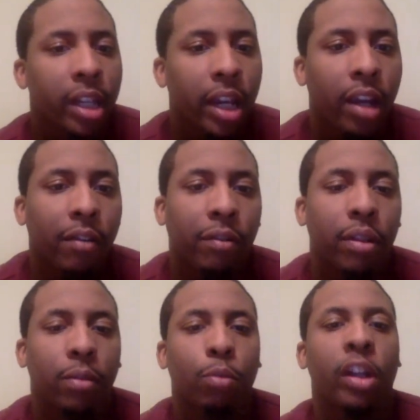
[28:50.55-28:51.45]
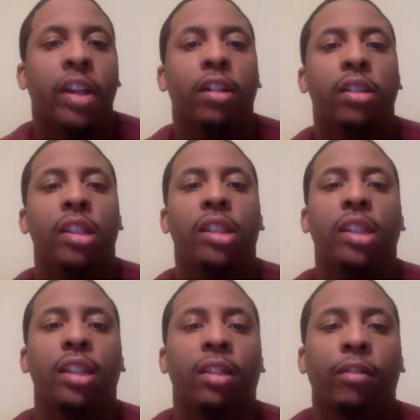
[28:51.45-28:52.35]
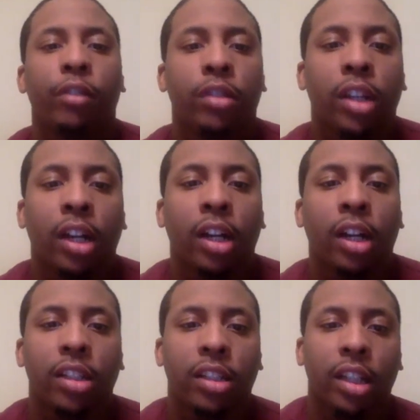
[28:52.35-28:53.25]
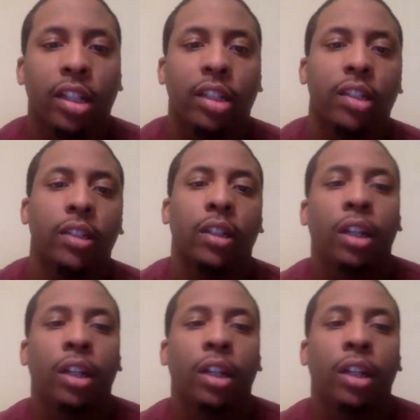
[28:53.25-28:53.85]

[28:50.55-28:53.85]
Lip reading: Yeah, for the Raiders. He's getting a few touches lately.